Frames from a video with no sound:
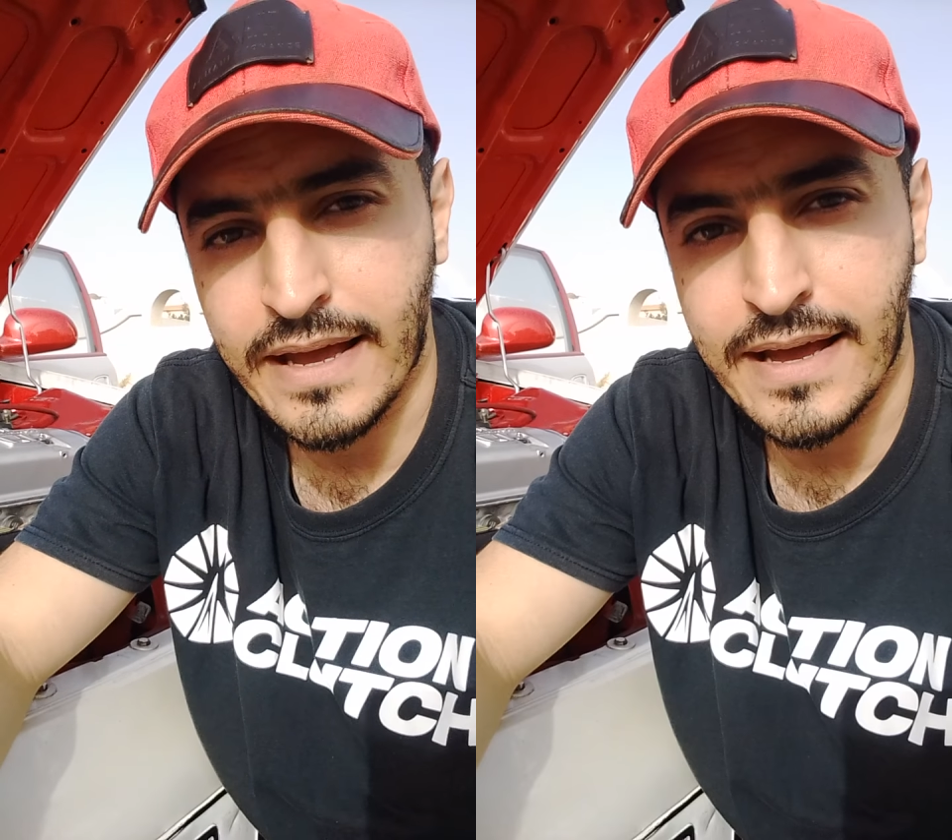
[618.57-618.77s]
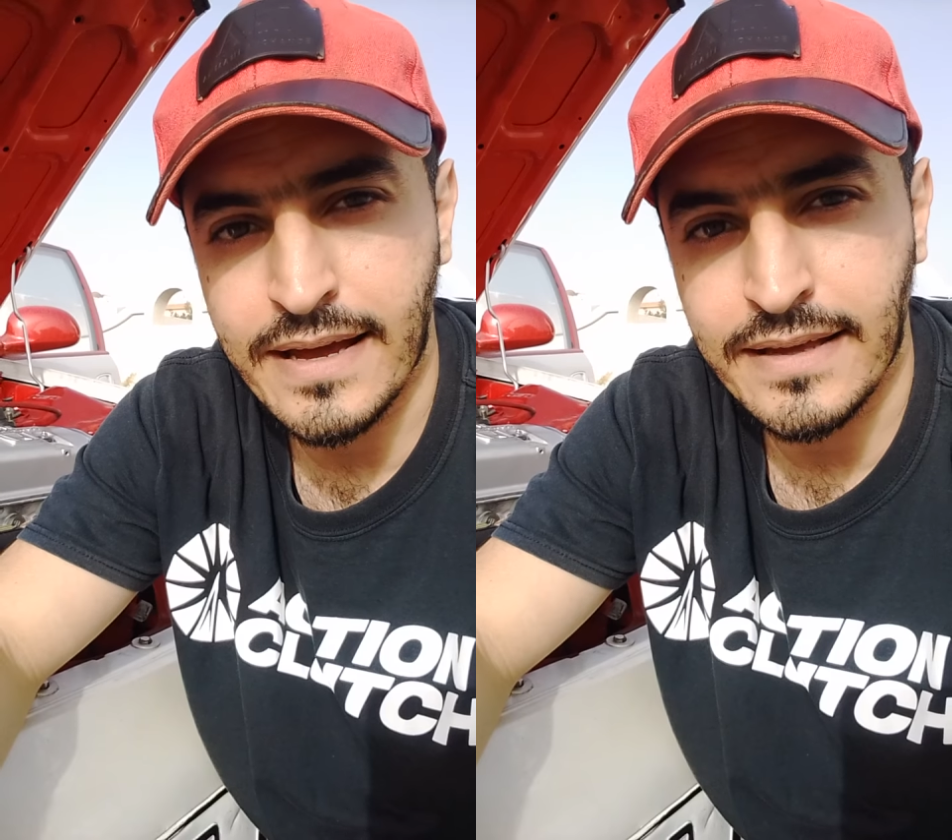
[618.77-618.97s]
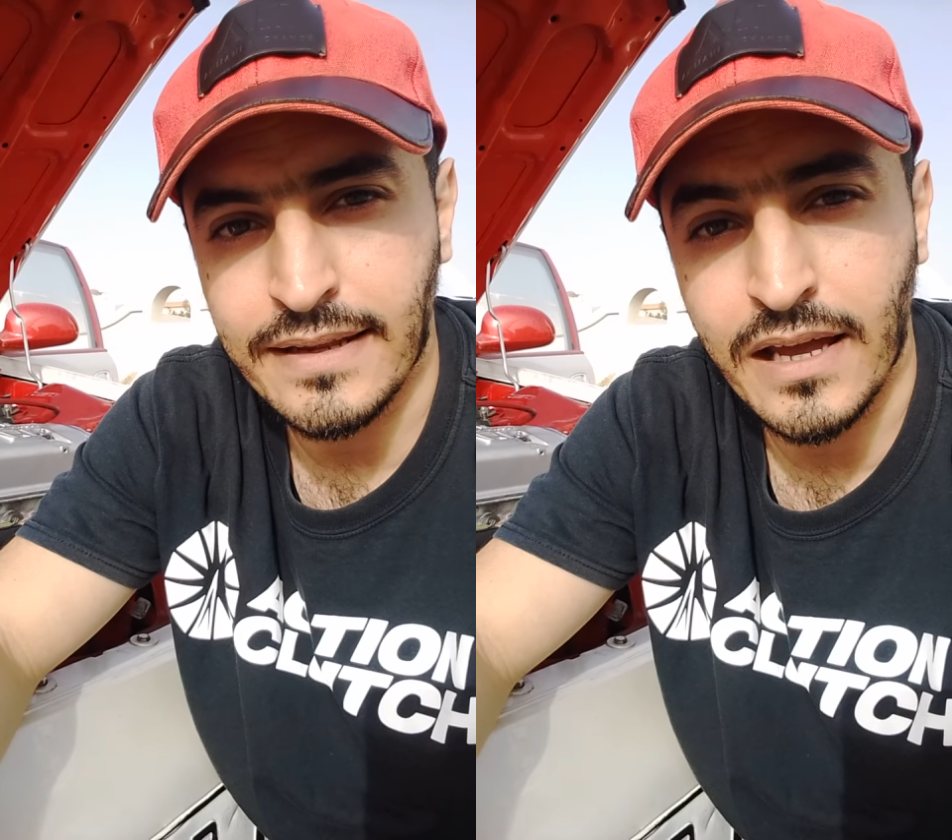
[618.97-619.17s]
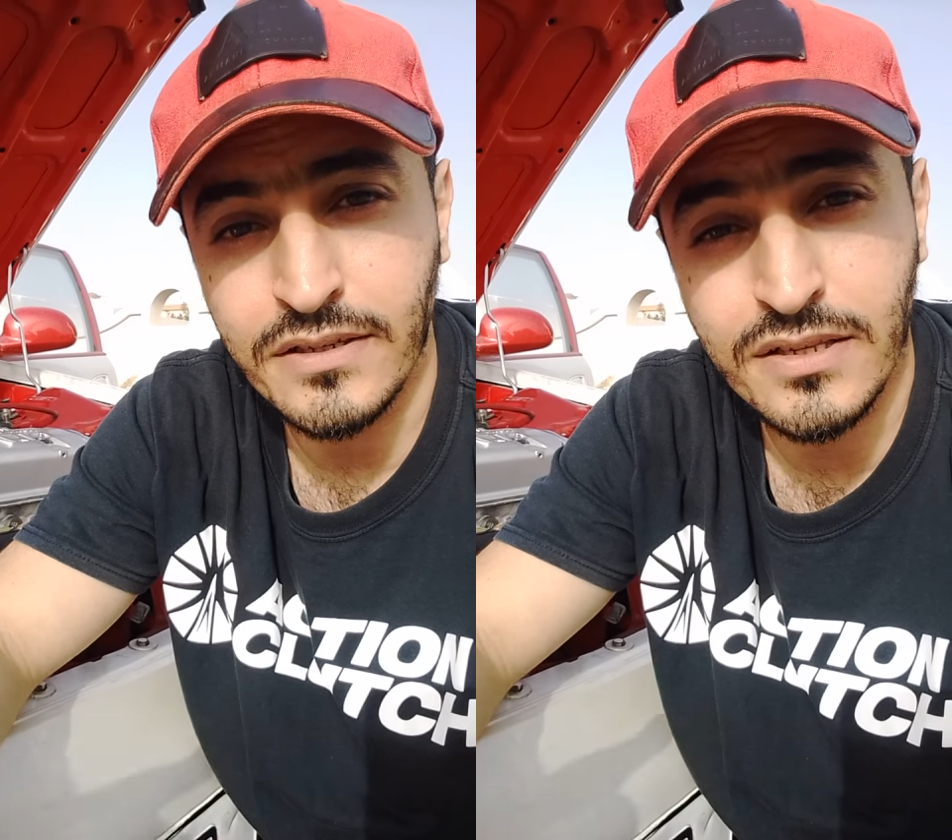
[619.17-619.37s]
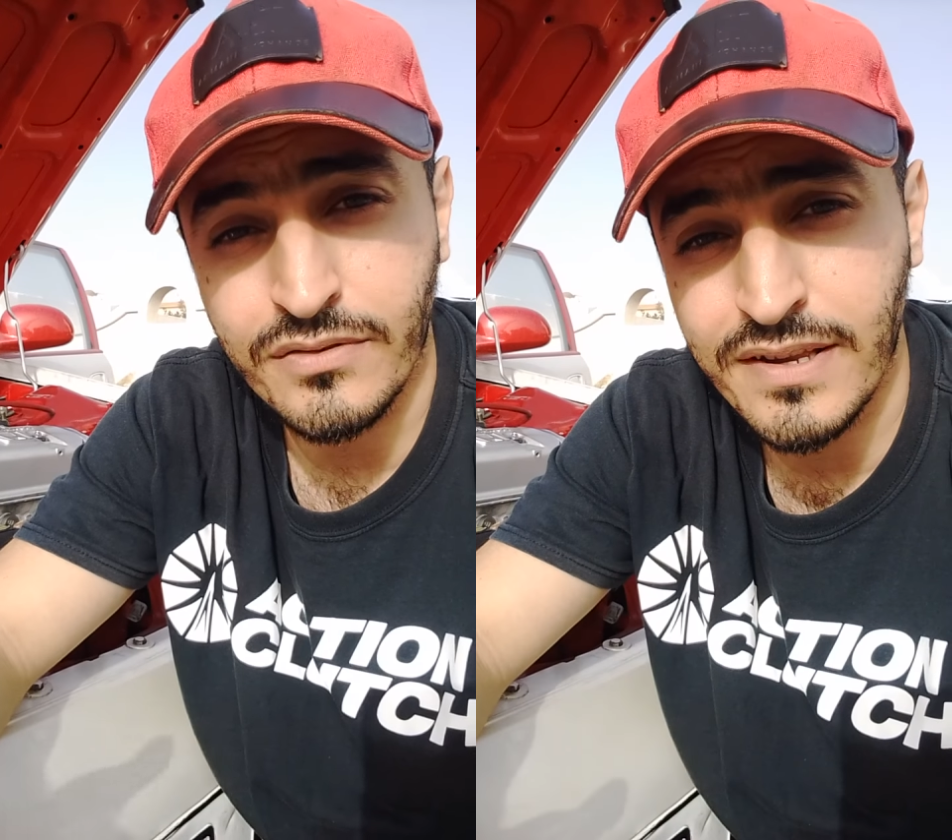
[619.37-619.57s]
and I
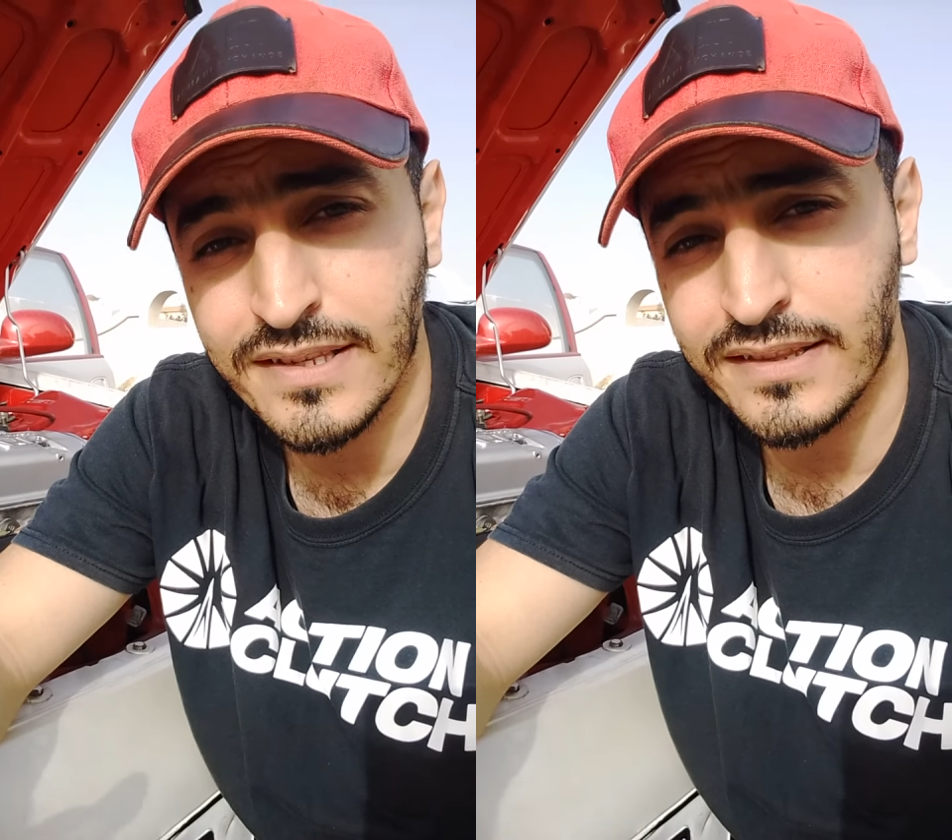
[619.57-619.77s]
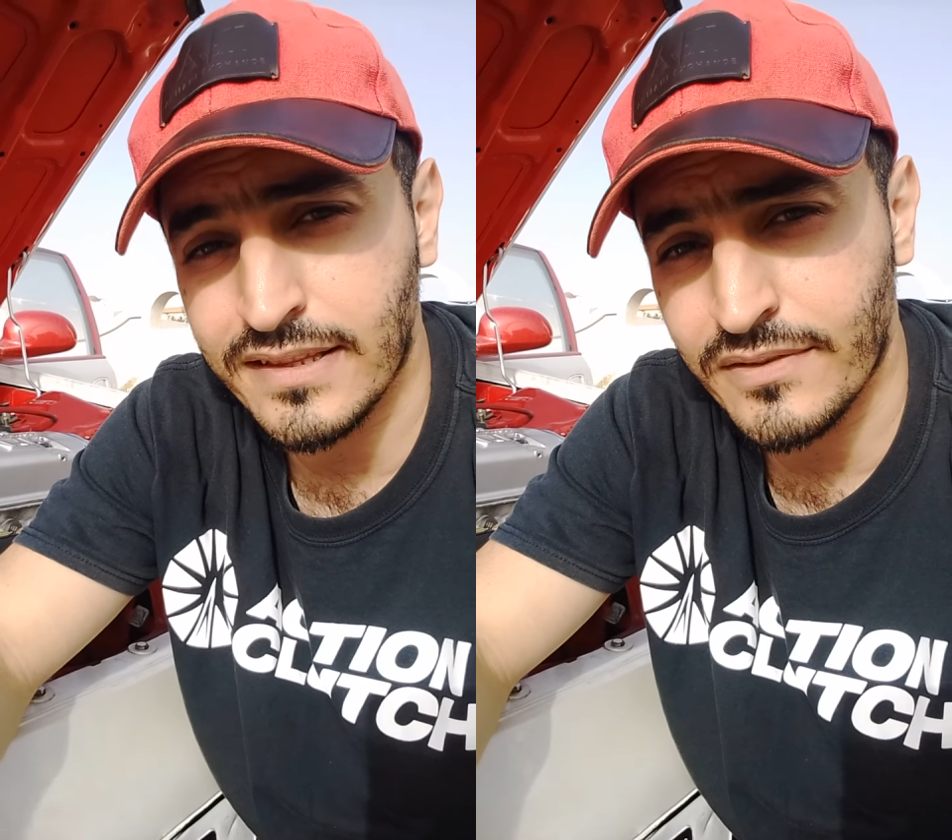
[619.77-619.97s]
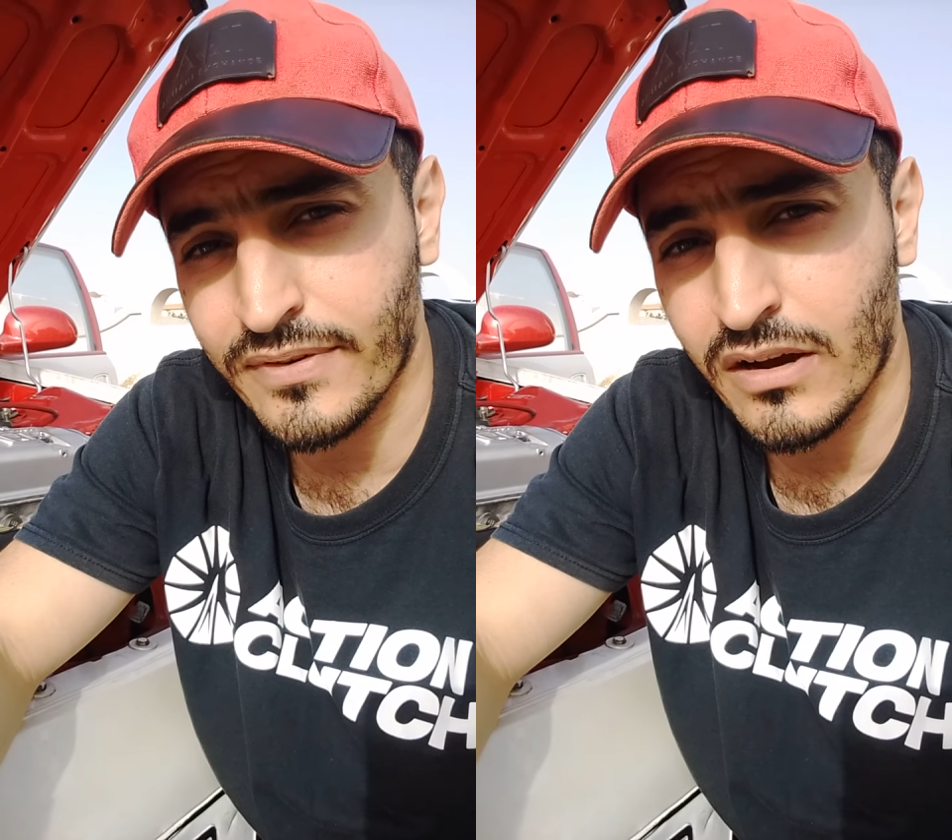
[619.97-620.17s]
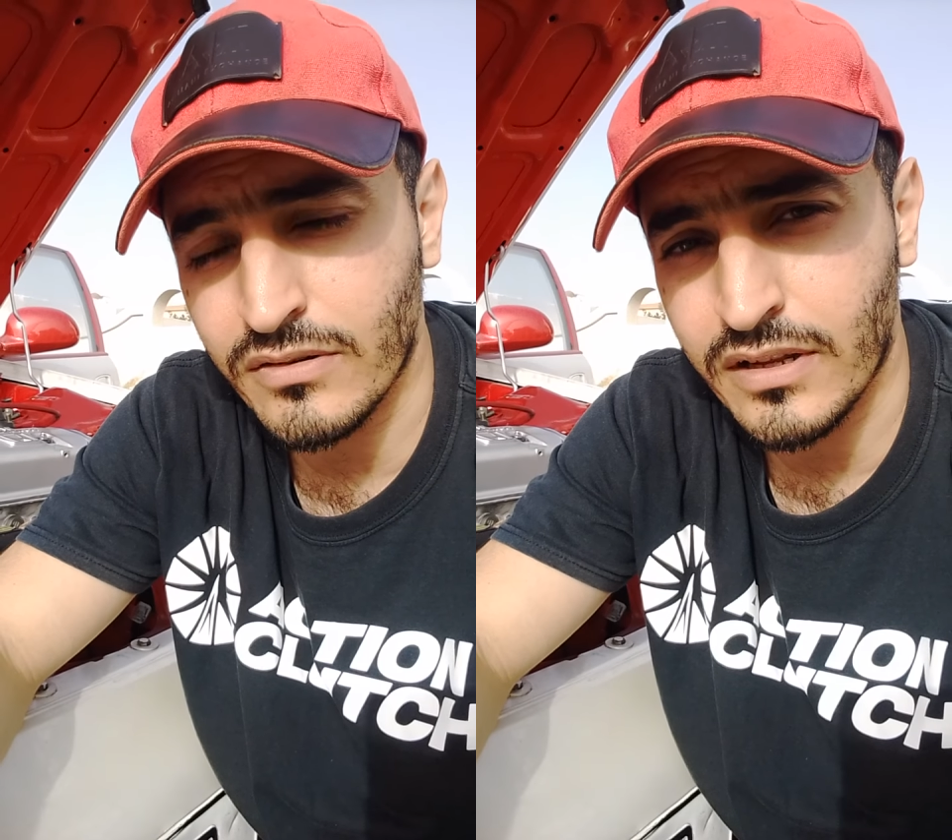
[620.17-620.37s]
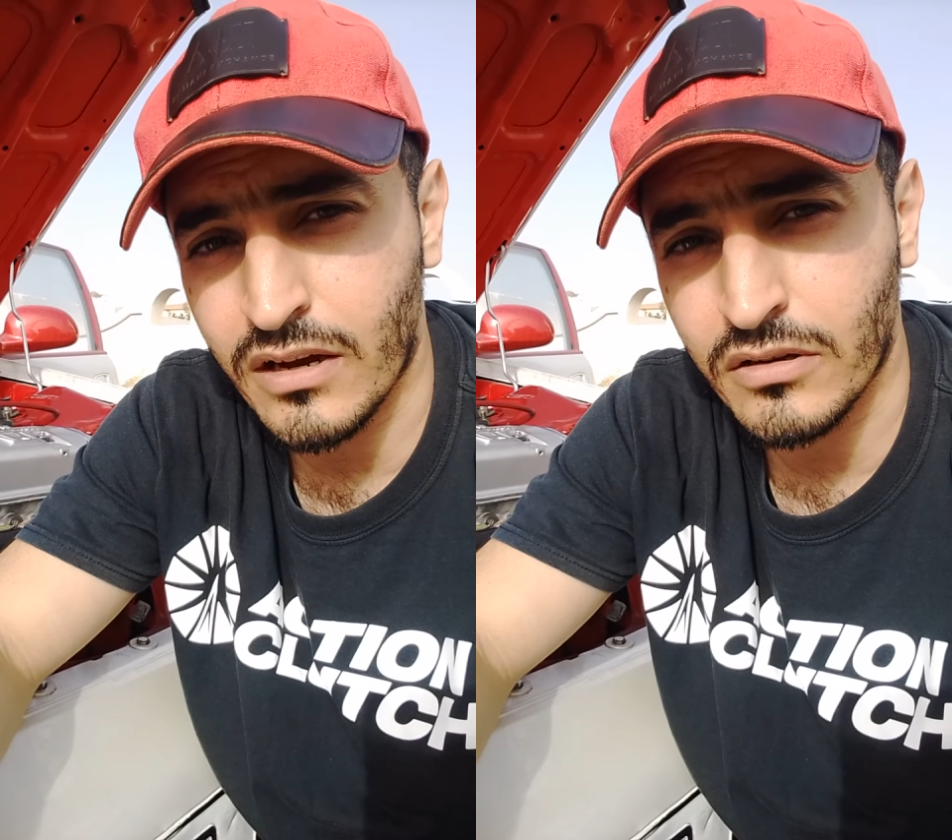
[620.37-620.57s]
just recently
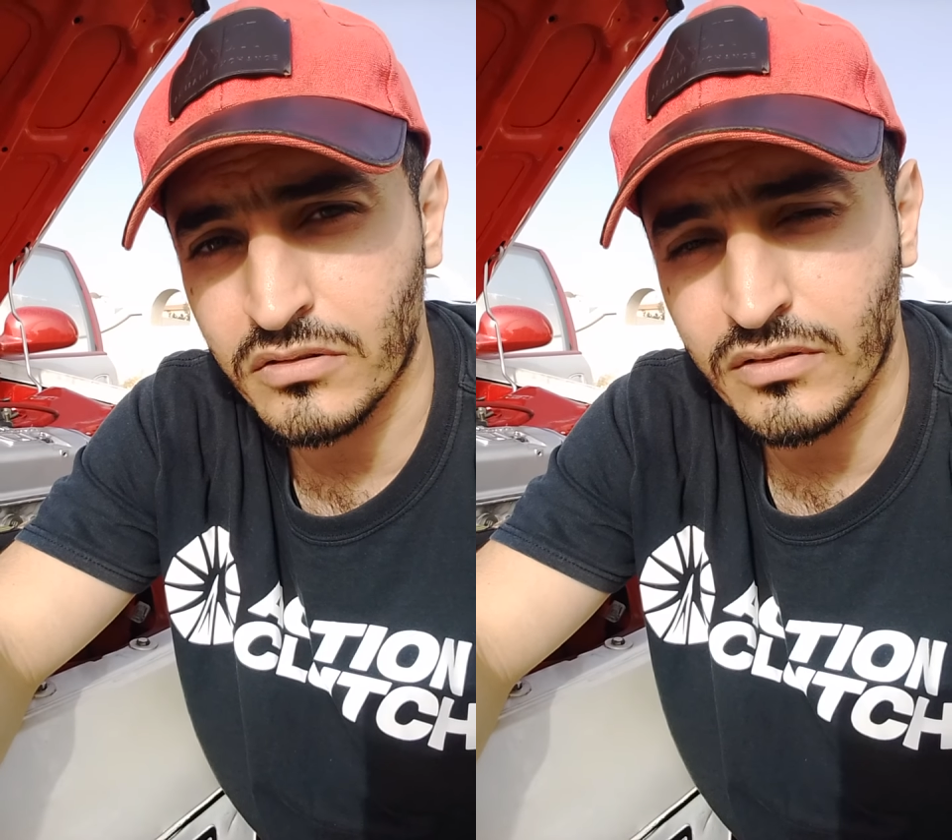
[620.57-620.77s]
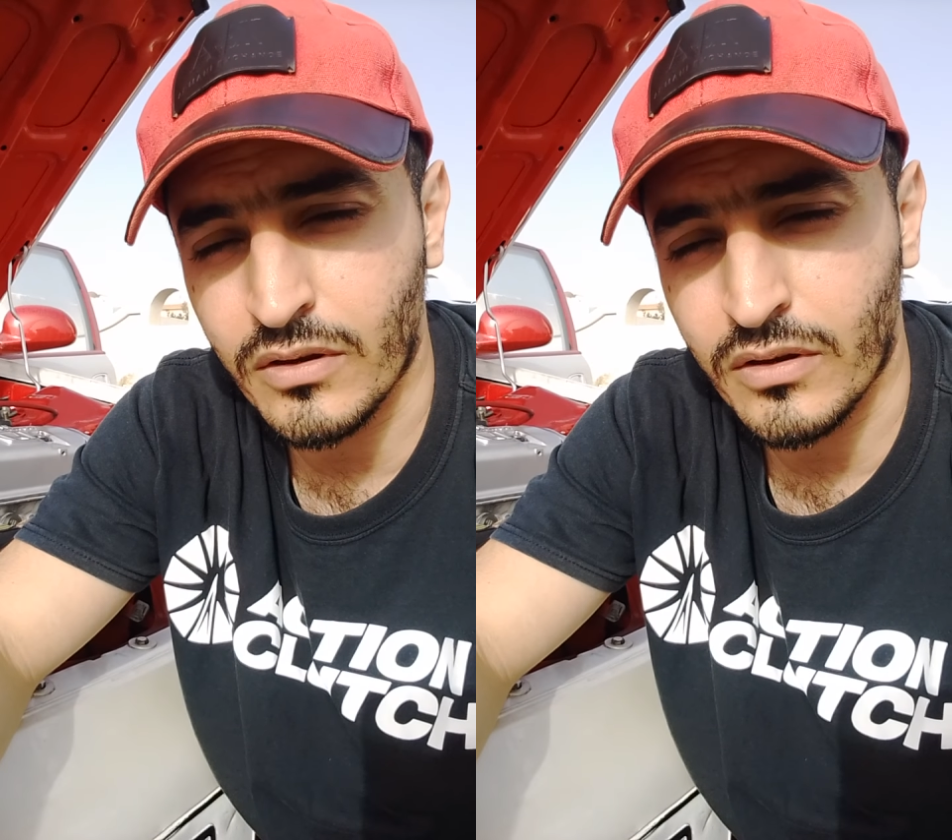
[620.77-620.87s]
found out.